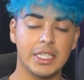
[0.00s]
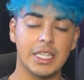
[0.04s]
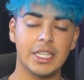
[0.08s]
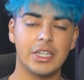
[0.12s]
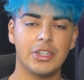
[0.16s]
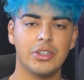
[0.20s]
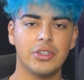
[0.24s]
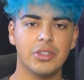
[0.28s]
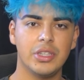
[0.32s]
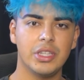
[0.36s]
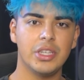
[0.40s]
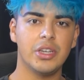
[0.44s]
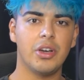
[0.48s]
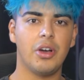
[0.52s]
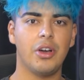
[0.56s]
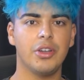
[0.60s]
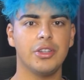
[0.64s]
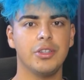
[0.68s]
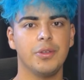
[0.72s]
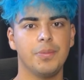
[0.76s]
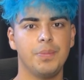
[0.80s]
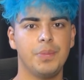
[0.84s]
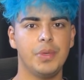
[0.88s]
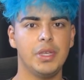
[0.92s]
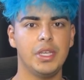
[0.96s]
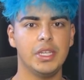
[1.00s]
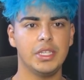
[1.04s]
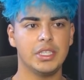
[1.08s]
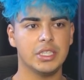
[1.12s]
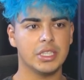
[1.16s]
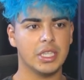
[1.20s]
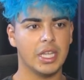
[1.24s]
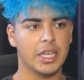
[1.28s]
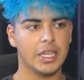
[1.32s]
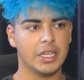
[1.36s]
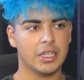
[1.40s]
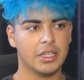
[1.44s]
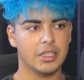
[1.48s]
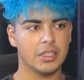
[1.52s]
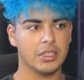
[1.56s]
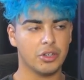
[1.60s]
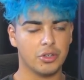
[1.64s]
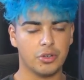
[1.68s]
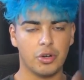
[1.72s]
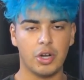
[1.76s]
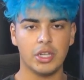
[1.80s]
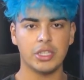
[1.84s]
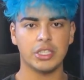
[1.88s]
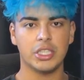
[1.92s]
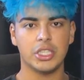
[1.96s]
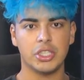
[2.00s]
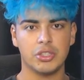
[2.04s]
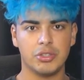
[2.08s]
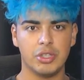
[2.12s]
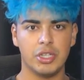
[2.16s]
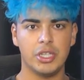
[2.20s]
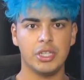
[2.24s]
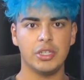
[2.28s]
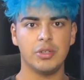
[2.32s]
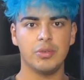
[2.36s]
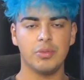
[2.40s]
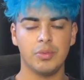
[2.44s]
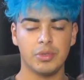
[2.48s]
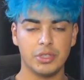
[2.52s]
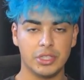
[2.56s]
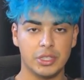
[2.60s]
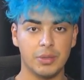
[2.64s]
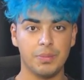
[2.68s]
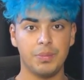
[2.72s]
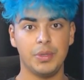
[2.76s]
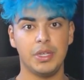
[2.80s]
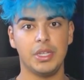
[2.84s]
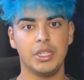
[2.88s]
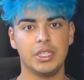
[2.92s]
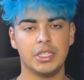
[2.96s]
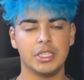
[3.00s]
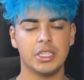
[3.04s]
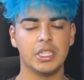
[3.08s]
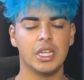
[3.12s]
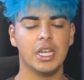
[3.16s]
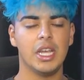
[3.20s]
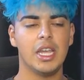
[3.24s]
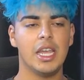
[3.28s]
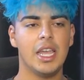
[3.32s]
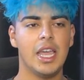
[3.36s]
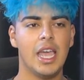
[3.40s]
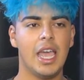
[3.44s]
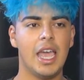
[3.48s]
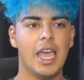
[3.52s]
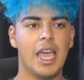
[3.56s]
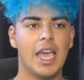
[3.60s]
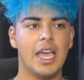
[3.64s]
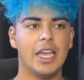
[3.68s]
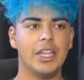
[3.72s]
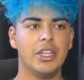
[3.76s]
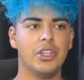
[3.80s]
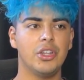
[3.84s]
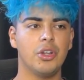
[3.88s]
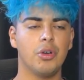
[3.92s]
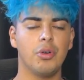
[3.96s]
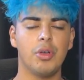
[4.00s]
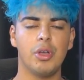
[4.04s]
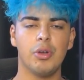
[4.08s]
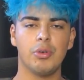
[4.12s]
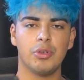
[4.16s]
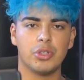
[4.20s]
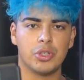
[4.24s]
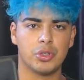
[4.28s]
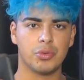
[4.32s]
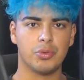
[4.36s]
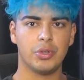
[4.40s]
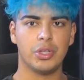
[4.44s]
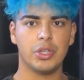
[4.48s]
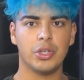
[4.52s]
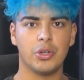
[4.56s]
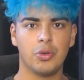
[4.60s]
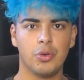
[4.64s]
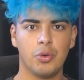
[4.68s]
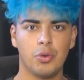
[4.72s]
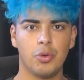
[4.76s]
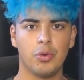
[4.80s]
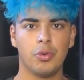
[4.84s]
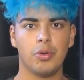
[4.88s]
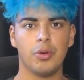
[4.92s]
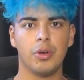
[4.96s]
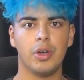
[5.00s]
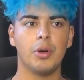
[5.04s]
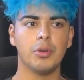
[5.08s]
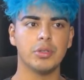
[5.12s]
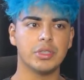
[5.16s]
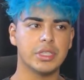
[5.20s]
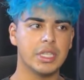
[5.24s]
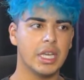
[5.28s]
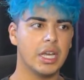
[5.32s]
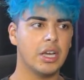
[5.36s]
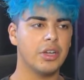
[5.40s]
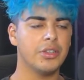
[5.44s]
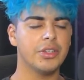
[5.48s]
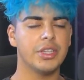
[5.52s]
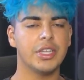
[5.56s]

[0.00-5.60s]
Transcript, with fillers: literally on the beach, like across the street was the beach. And, you know, it was a really cool hotel.